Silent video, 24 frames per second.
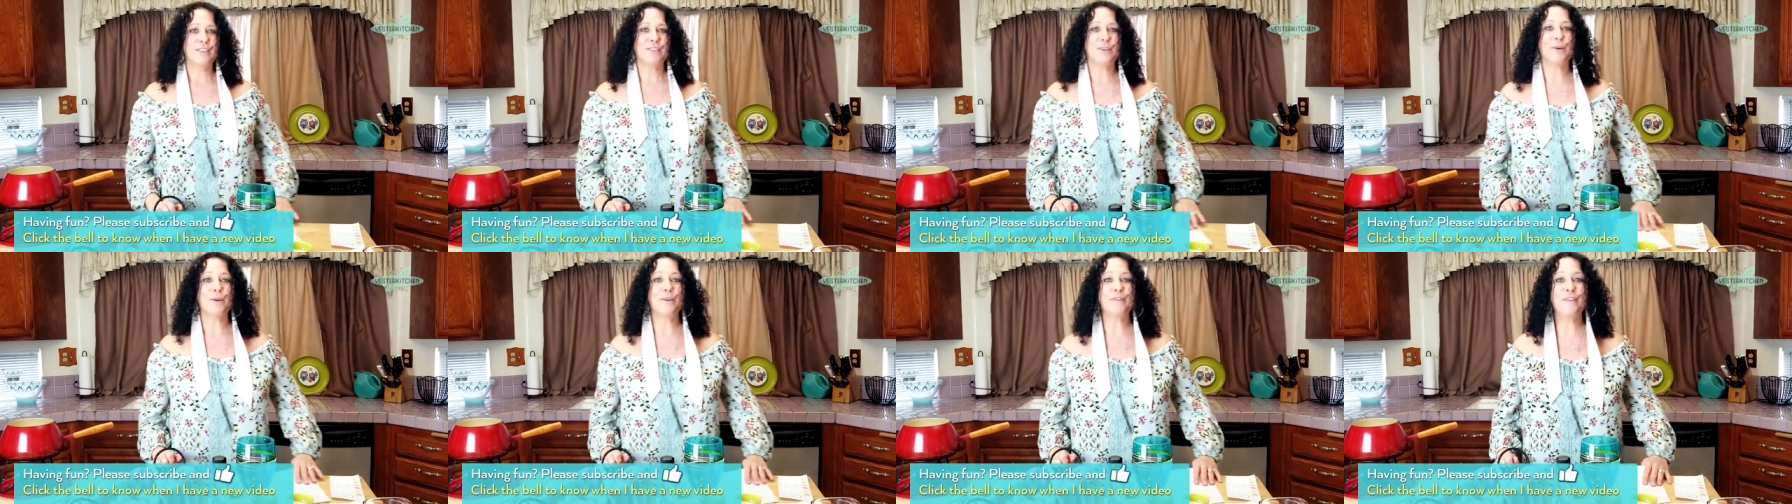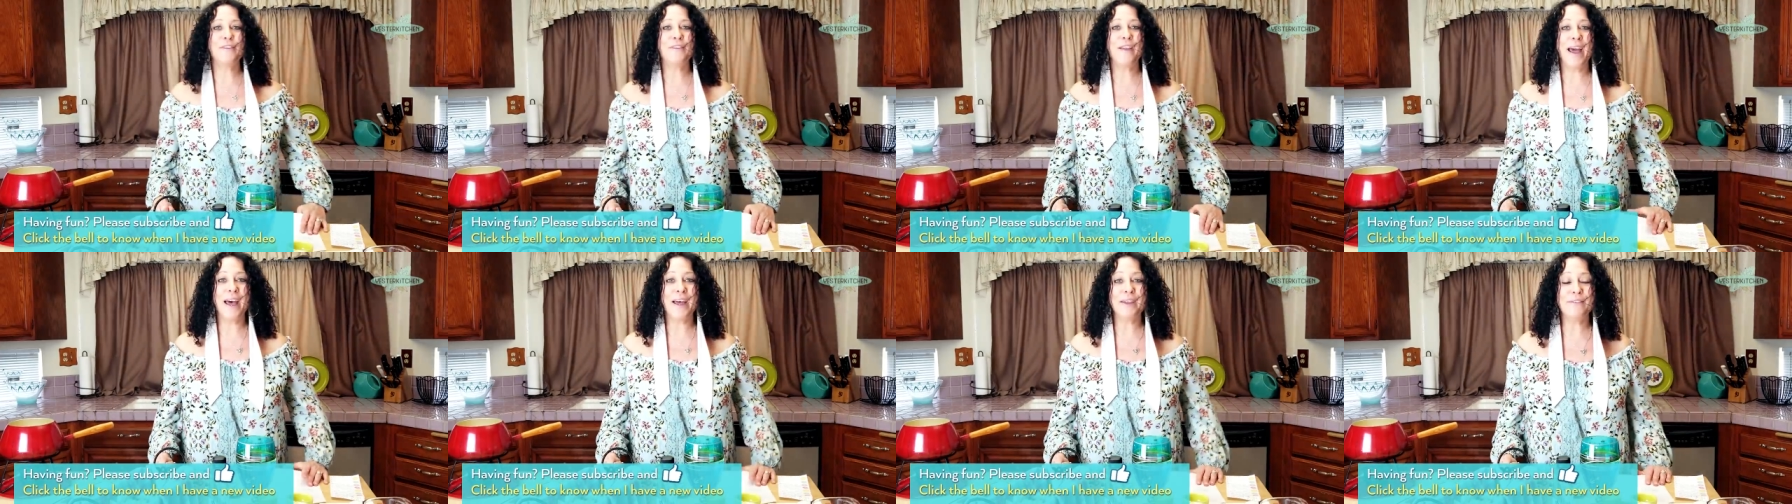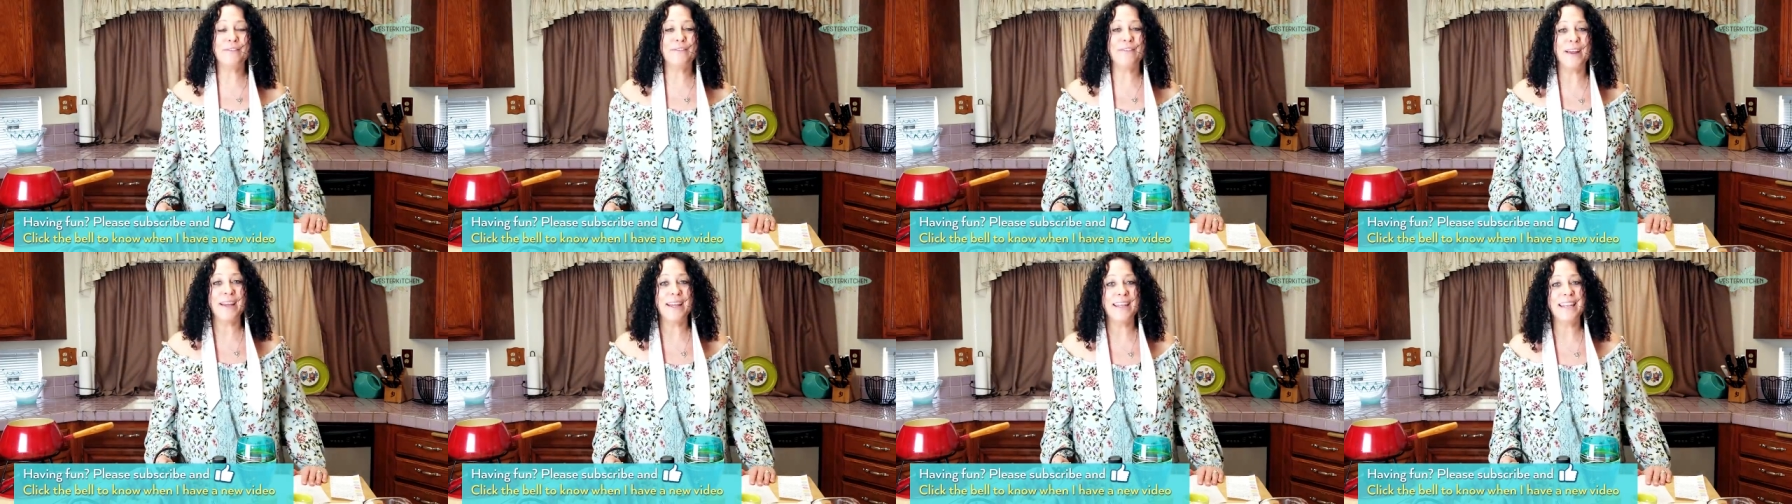So if you've
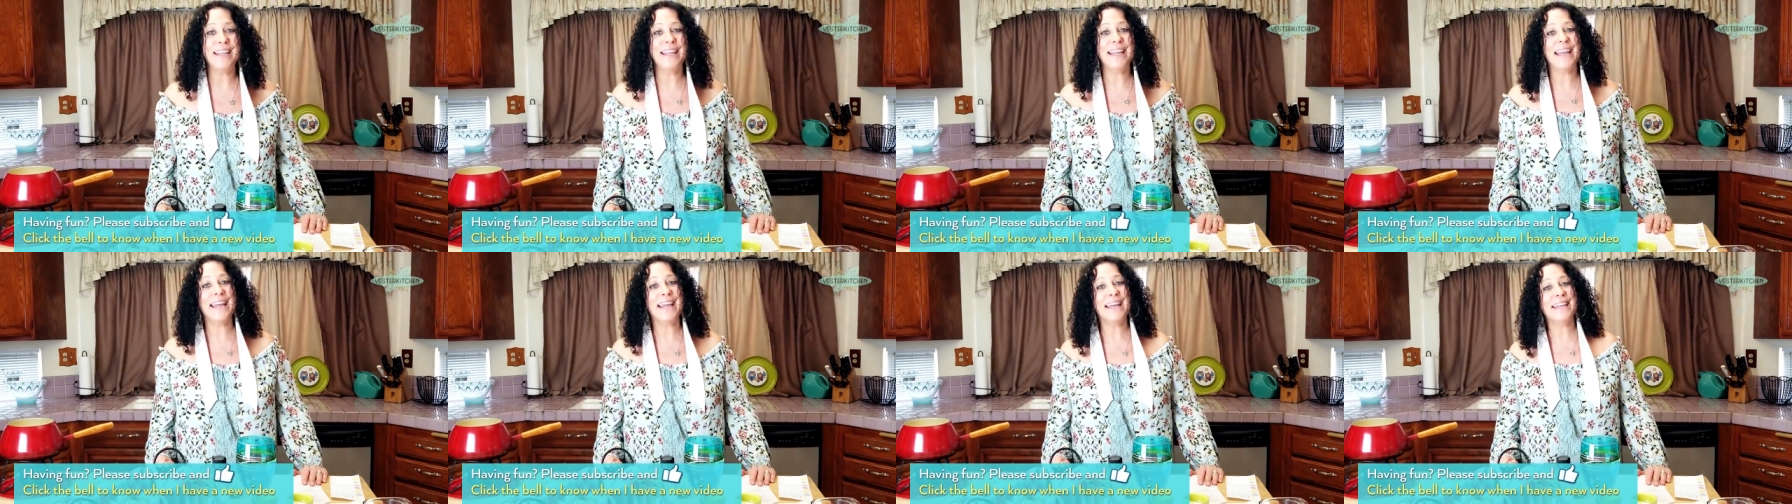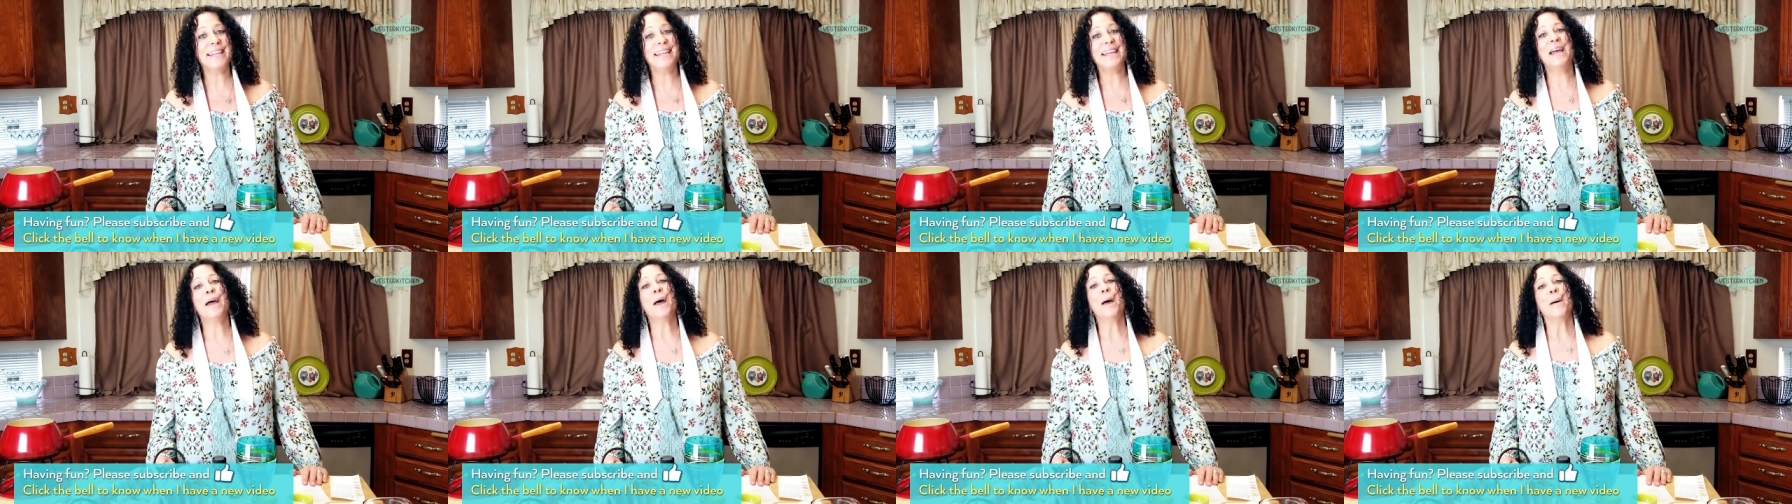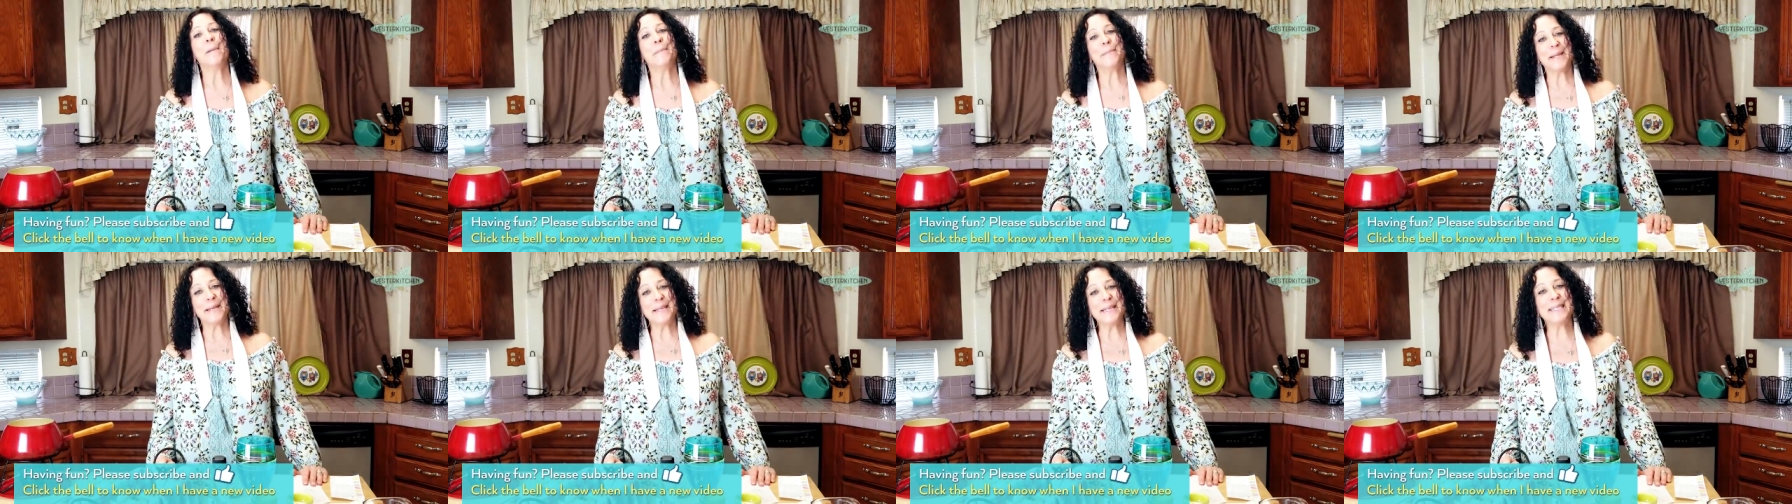had fun again,
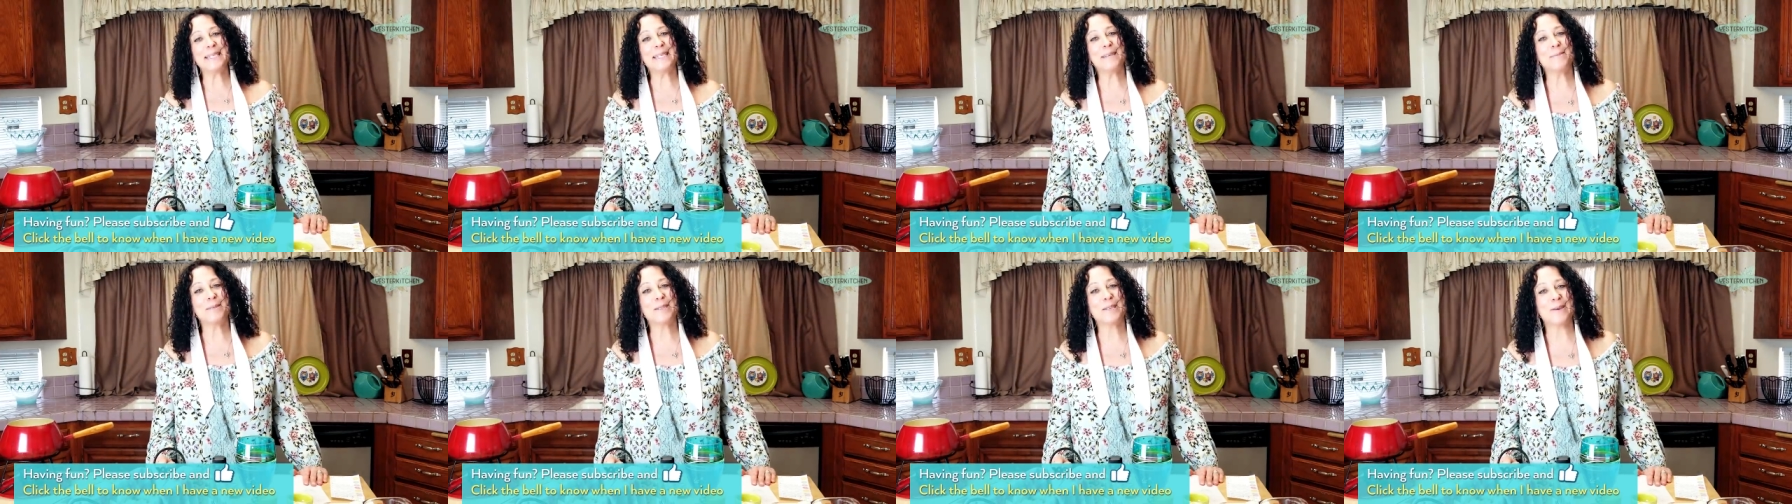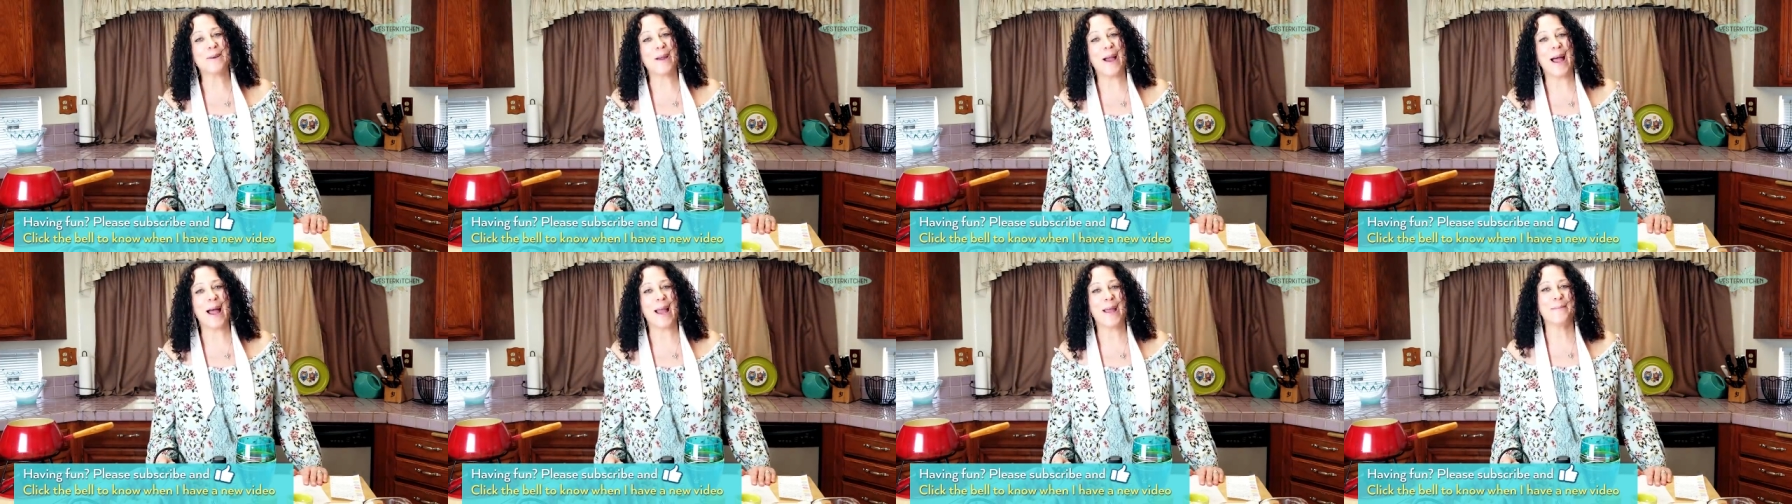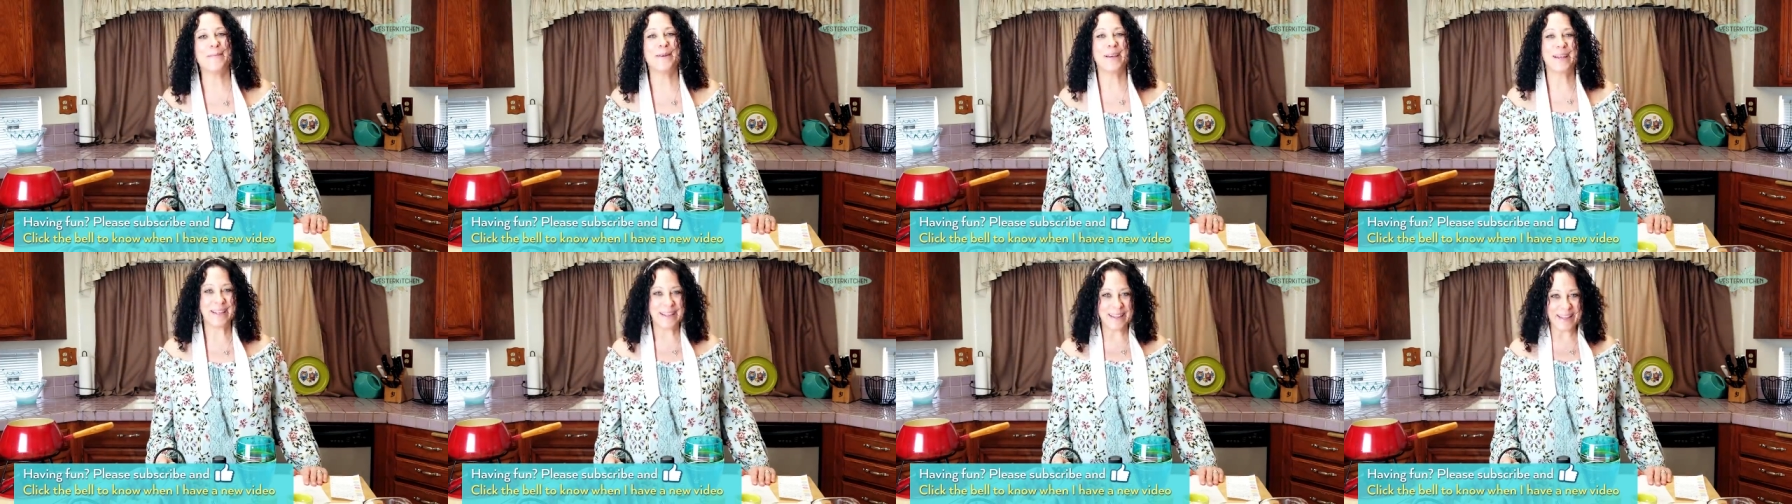please subscribe,